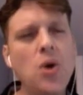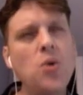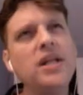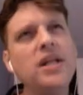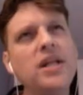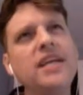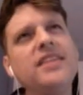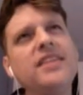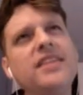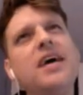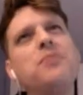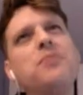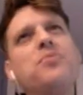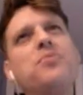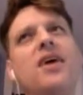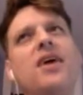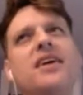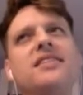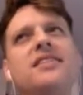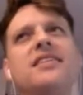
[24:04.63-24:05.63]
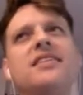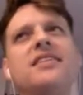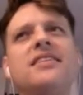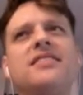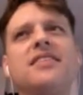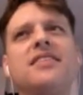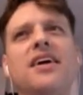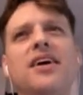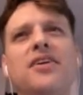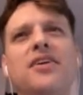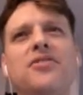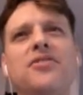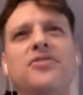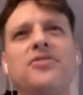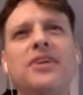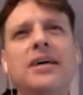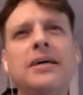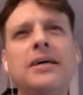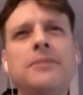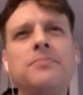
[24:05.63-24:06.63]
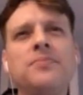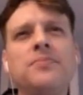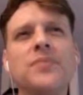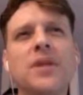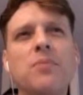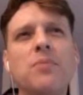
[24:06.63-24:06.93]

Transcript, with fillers: Well, in that process of um,